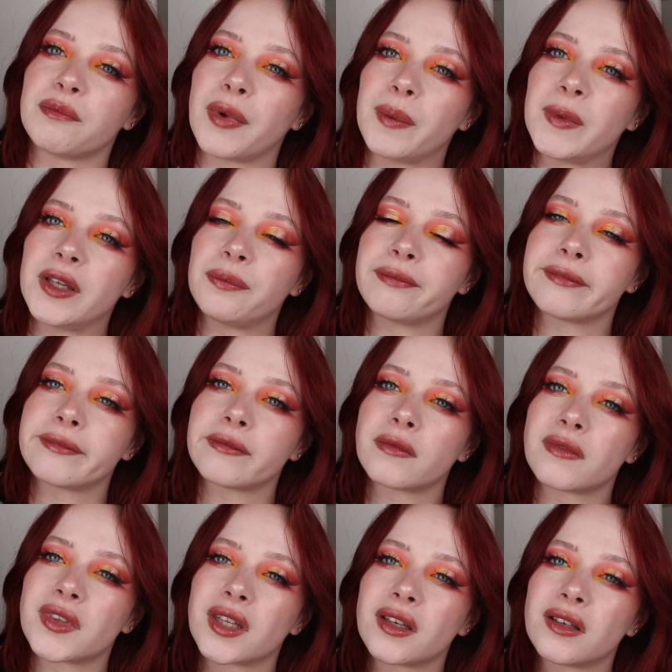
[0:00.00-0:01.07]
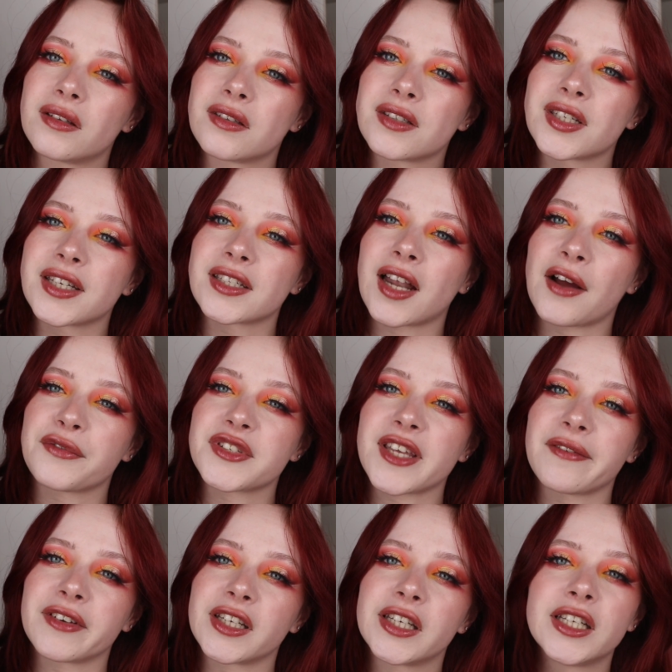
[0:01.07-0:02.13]
maybe 6.5,
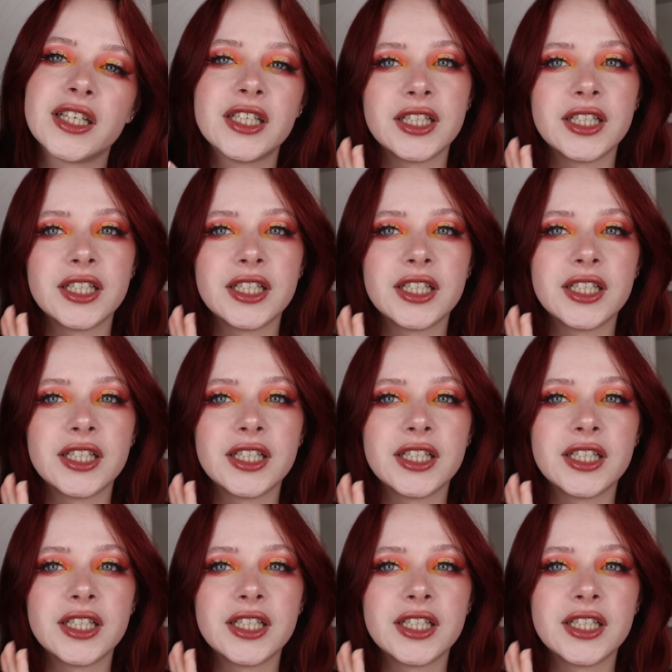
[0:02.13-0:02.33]
7.